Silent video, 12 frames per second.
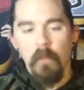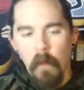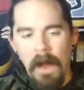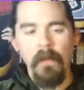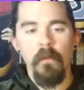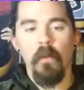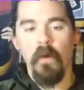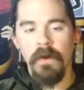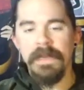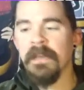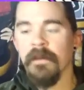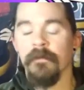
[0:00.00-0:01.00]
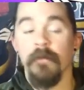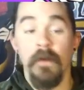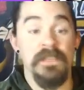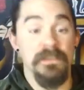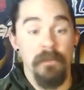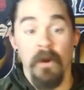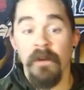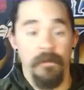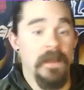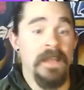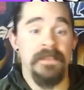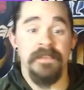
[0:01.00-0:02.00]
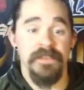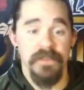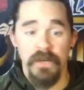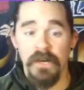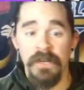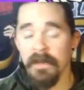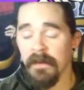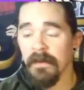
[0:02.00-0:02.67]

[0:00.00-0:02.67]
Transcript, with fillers: while working in front of smart fans is good,